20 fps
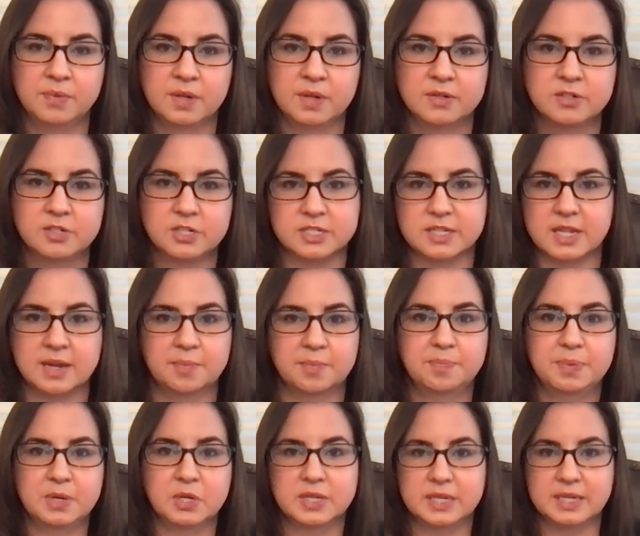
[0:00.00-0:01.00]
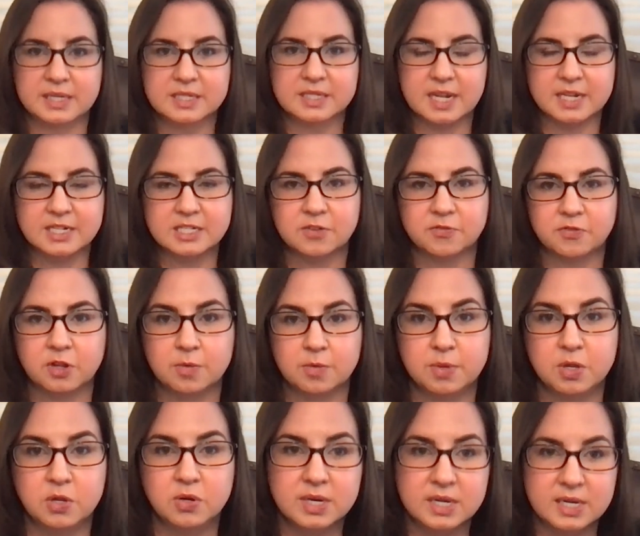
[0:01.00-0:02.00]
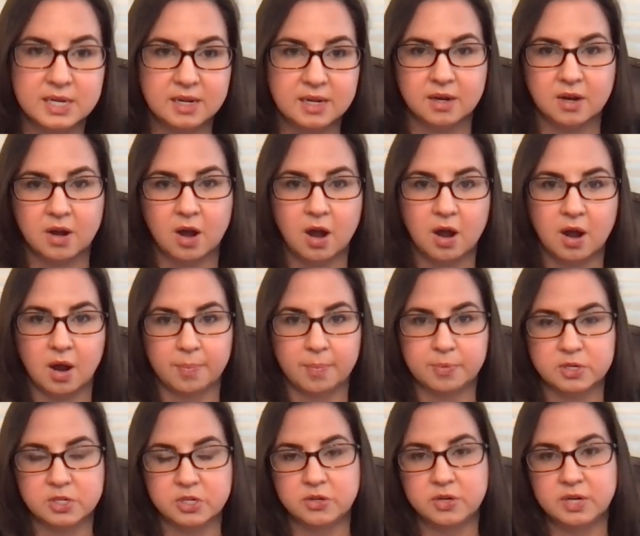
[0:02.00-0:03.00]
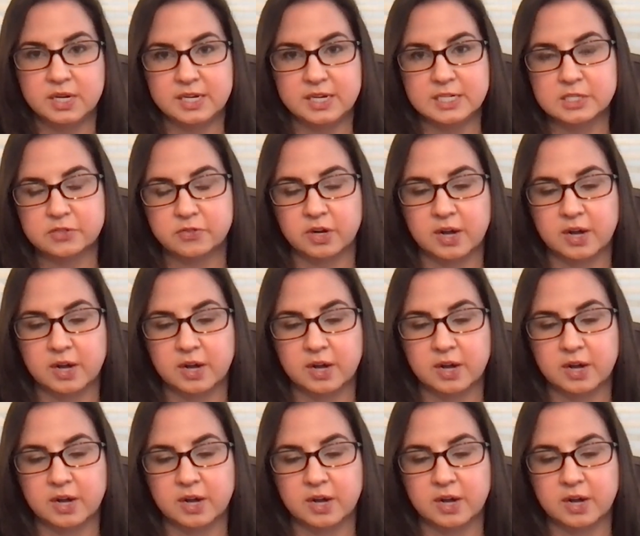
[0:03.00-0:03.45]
just like building a sense of community and opportunities for